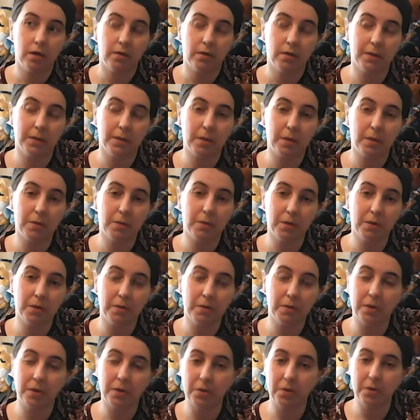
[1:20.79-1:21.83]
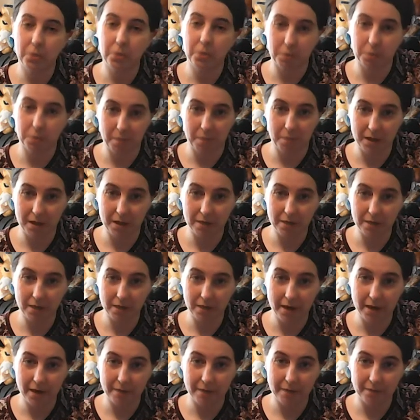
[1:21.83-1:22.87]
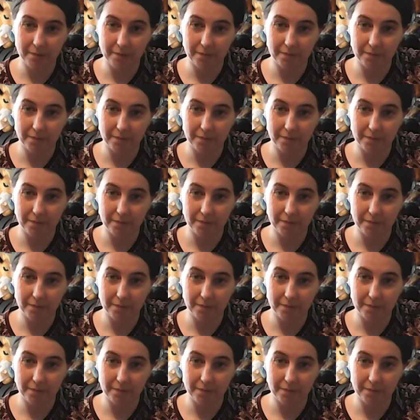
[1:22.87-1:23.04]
there's either going to be a huge repeat of that,